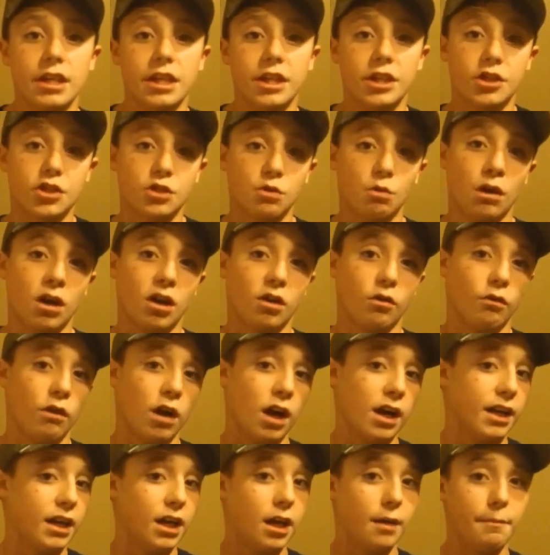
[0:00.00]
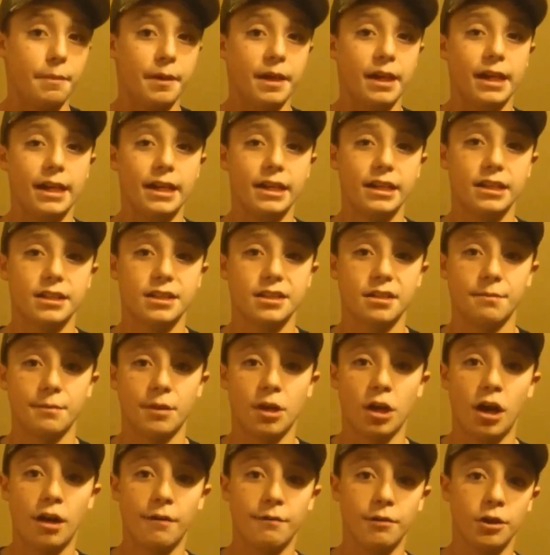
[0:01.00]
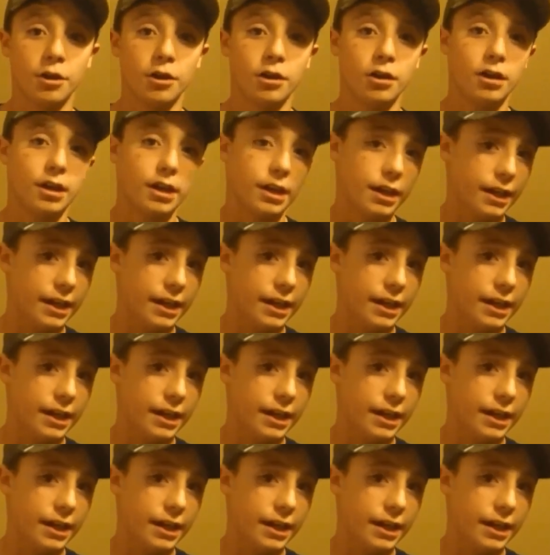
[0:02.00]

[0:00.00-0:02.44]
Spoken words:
you just want to run it up into some cover,